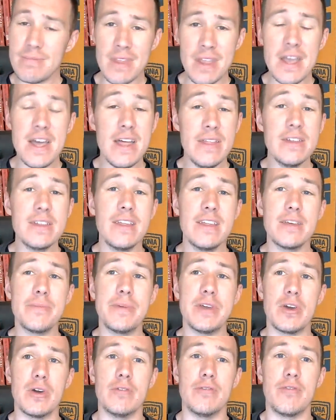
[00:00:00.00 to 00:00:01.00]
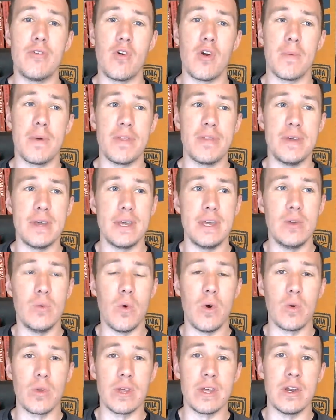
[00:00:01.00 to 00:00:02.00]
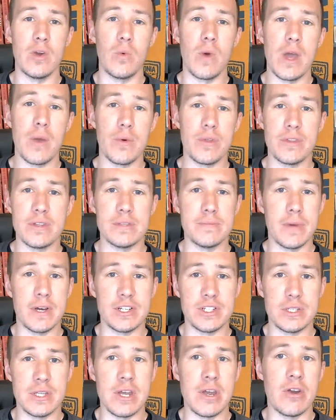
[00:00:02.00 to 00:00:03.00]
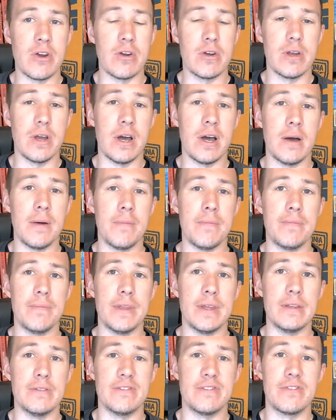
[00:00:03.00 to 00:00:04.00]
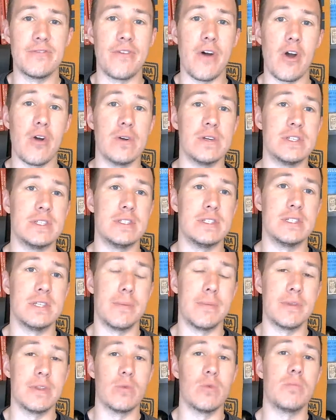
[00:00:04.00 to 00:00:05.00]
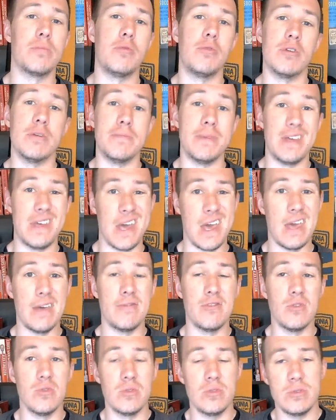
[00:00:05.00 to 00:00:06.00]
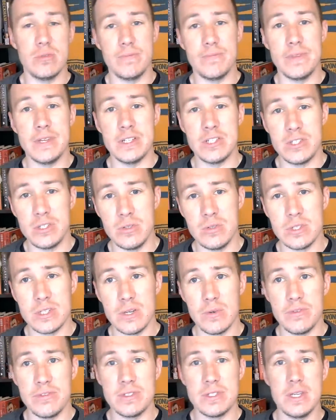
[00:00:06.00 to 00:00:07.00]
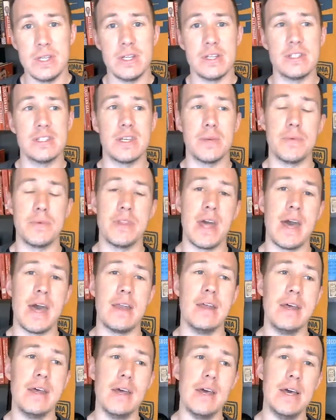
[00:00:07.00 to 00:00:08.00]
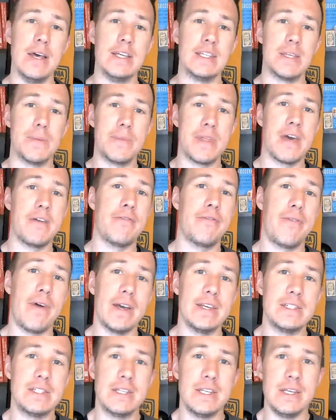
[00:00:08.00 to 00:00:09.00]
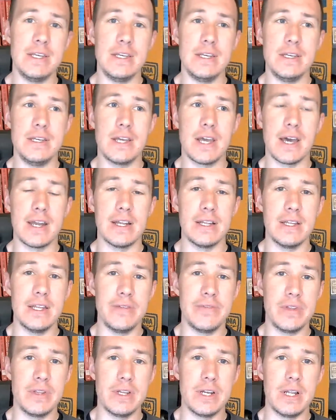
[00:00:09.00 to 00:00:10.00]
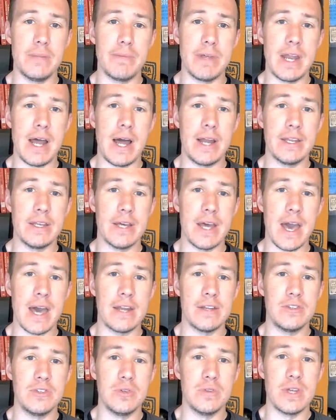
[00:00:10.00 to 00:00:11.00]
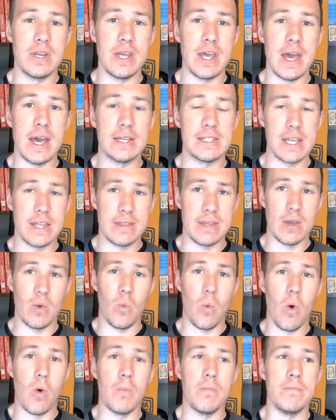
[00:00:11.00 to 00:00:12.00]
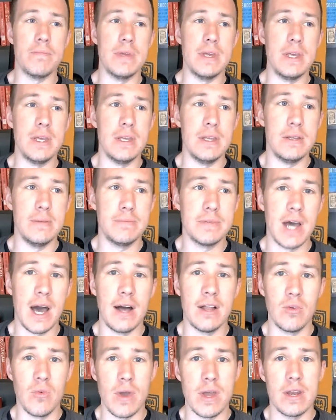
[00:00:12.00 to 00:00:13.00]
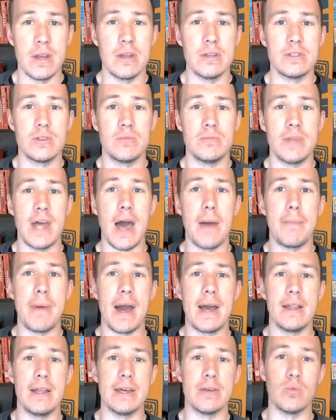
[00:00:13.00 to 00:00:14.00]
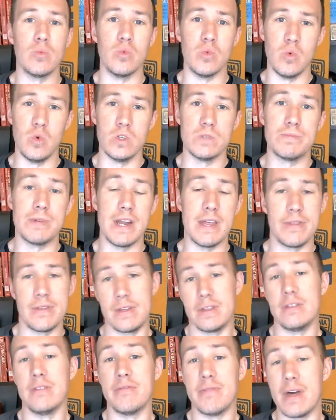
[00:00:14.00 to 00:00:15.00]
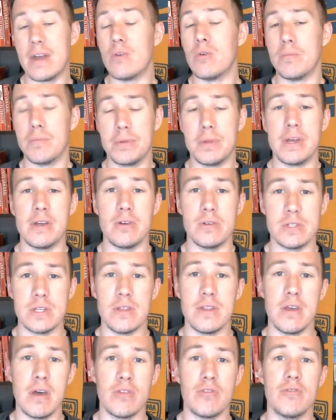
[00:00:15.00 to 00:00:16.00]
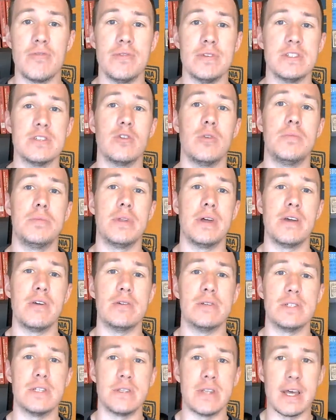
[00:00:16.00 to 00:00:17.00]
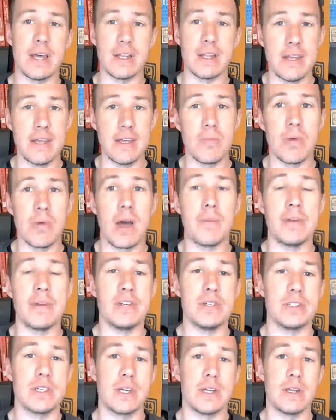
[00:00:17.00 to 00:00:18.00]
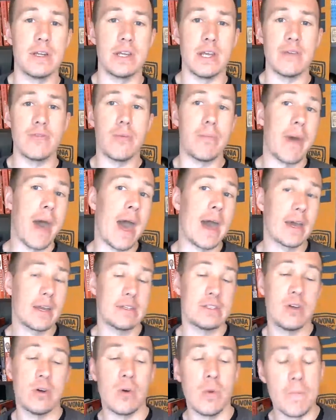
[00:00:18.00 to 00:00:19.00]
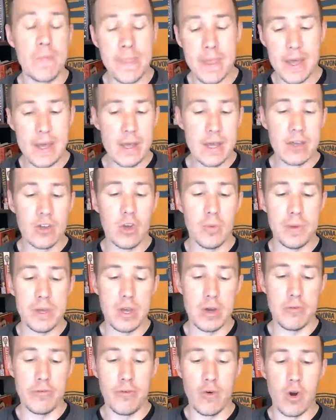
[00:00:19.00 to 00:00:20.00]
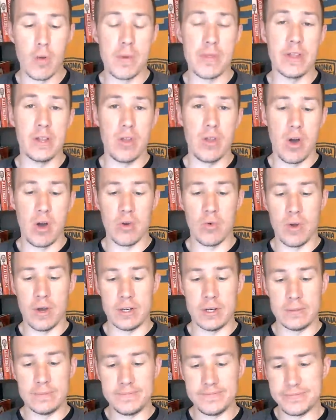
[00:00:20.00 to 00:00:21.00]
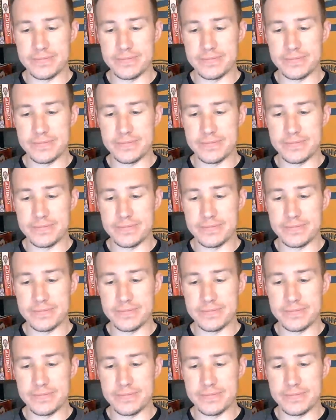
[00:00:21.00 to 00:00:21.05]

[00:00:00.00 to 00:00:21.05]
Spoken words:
I think that'd be good for him. I think he won't get away with as much there as far as some of the reported behavioral issues that we've seen, and some of that feisty kind of leave a little bit on you attitude that he has, I think won't be tolerated, as not by like rules, but I think the veteran players and the other physical players in that league are probably just going to give it back. So could be good for him in the long run.